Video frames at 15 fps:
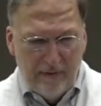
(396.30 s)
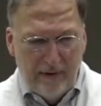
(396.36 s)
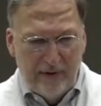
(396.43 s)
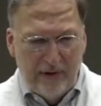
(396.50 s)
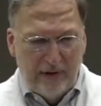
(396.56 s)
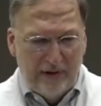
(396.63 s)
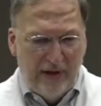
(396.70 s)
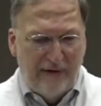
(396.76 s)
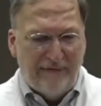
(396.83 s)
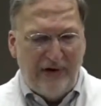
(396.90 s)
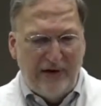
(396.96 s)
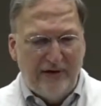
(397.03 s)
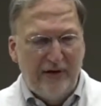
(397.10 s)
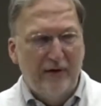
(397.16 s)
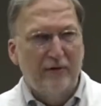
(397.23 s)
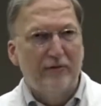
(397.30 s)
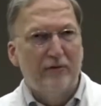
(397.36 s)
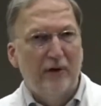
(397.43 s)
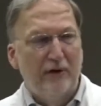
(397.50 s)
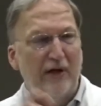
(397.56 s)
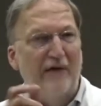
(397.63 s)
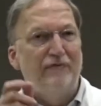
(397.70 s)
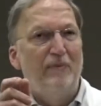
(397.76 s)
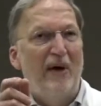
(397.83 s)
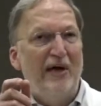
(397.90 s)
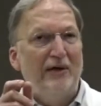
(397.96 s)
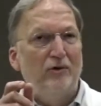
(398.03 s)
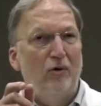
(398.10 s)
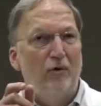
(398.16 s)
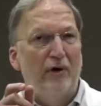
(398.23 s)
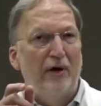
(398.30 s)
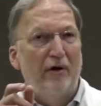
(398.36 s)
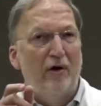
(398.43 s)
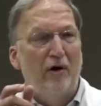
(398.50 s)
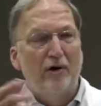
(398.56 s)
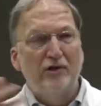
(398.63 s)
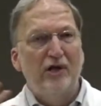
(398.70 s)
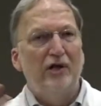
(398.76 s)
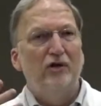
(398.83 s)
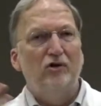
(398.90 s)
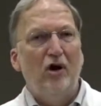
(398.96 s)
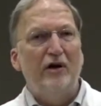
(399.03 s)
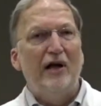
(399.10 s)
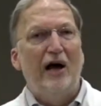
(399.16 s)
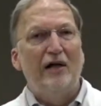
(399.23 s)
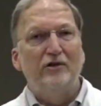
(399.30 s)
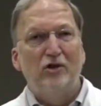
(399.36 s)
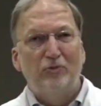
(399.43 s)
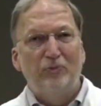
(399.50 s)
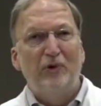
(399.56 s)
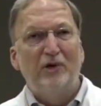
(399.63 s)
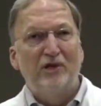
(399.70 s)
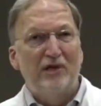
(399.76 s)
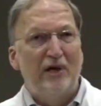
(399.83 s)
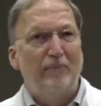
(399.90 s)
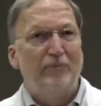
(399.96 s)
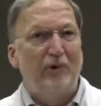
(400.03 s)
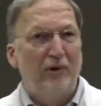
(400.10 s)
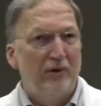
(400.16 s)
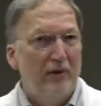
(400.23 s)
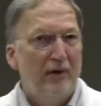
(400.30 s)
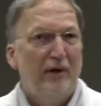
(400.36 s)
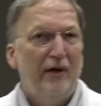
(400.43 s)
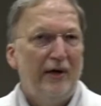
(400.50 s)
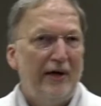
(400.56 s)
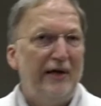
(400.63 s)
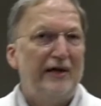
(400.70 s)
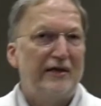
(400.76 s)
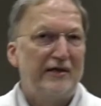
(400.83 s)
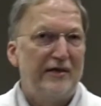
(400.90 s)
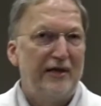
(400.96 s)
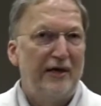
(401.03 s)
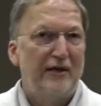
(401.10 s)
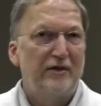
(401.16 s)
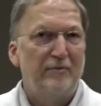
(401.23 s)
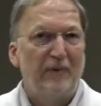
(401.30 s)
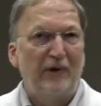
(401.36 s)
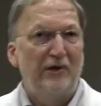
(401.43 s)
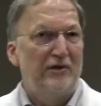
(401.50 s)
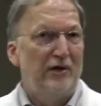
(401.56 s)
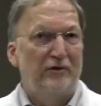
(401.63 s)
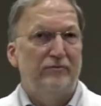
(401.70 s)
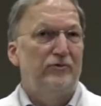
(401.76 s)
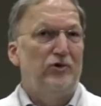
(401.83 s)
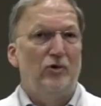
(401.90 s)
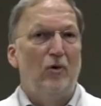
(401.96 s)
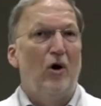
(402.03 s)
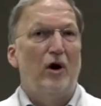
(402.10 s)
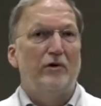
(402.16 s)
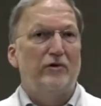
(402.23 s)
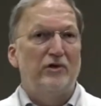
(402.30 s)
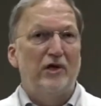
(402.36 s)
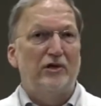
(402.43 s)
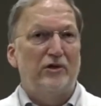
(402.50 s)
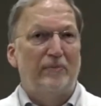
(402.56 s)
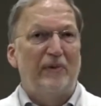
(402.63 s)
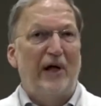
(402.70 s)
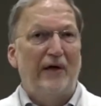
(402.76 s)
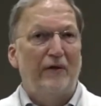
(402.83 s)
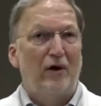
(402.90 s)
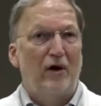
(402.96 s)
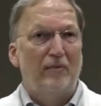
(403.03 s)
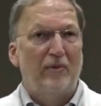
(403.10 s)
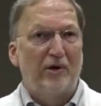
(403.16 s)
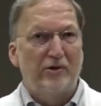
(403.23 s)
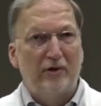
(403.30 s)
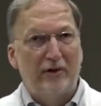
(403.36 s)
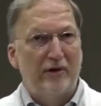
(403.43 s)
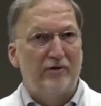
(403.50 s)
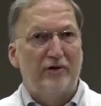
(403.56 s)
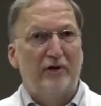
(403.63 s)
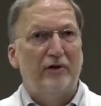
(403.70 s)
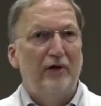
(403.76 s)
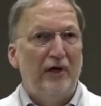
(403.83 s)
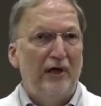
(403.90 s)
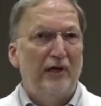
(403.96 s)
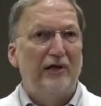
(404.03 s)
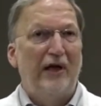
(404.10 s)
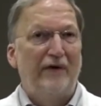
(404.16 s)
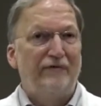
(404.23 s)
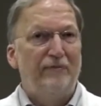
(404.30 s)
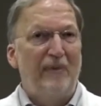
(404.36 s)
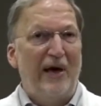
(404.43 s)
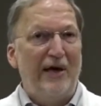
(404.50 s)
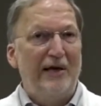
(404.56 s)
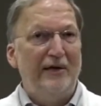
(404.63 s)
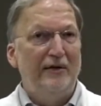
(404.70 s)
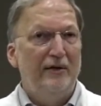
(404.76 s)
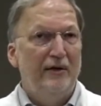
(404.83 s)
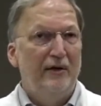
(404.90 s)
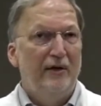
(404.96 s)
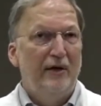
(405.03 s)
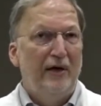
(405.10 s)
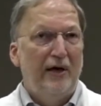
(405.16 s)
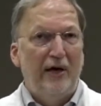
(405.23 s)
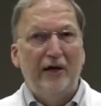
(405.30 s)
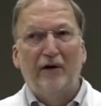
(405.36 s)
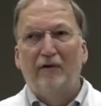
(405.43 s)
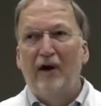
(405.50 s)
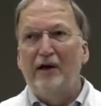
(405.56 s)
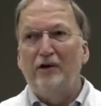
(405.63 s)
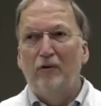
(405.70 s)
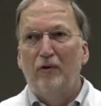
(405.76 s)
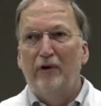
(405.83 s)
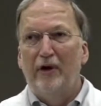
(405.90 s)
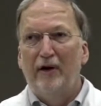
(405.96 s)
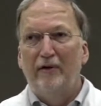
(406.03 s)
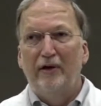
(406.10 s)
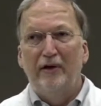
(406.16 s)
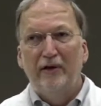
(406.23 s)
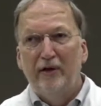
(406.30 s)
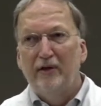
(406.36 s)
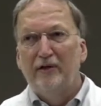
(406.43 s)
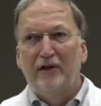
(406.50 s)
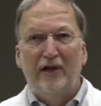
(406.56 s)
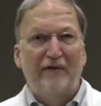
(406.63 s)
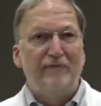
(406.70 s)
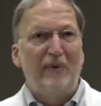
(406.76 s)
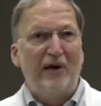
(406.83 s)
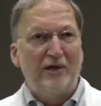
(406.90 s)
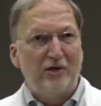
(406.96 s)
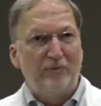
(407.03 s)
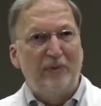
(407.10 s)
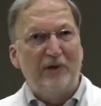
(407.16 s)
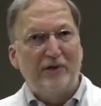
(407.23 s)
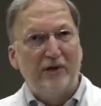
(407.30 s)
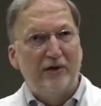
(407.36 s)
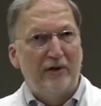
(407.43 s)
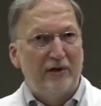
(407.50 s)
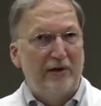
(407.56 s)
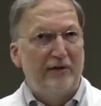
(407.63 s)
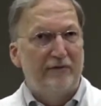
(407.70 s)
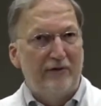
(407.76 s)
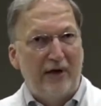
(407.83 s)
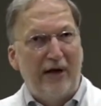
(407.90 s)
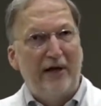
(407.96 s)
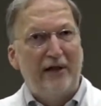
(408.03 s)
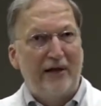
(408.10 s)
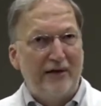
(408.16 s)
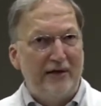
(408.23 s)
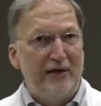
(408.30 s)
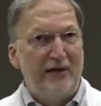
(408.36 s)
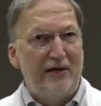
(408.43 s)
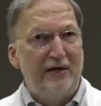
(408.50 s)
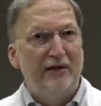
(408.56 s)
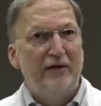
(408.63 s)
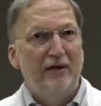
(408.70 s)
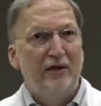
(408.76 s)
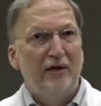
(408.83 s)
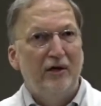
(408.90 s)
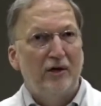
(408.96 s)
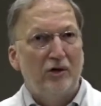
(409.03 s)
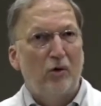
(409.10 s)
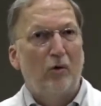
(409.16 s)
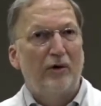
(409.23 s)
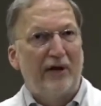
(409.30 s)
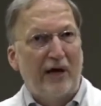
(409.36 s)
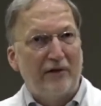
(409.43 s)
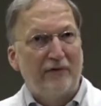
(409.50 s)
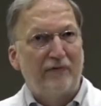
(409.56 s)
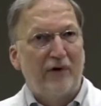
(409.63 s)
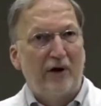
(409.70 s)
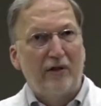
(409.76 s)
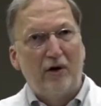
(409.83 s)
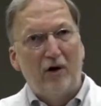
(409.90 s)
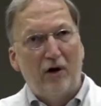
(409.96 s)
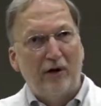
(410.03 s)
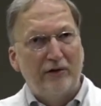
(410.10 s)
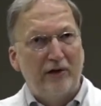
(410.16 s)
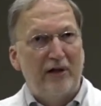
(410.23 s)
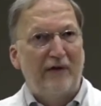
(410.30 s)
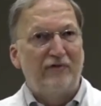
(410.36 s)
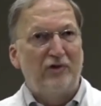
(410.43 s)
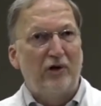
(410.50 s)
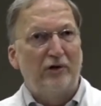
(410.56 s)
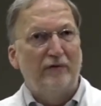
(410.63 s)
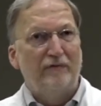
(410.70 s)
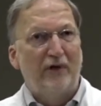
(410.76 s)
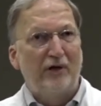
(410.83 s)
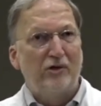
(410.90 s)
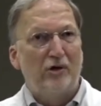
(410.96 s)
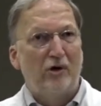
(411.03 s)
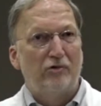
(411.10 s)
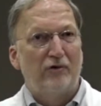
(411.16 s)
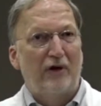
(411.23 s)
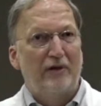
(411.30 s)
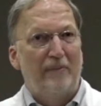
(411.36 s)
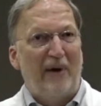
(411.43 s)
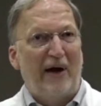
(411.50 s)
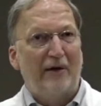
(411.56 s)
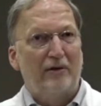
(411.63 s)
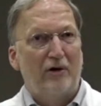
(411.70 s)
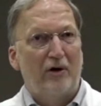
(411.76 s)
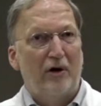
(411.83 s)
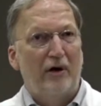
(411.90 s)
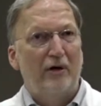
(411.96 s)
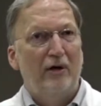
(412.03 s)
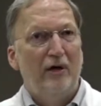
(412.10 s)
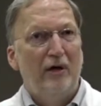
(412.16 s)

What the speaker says: left main coronary arteries, and cardiology is pretty simple in a sense because there are 2 arteries that supply the heart muscle. There's a left main and a right coronary. The left main splits into the LAD going down the front of the heart. The left circumflex goes around the back of the heart.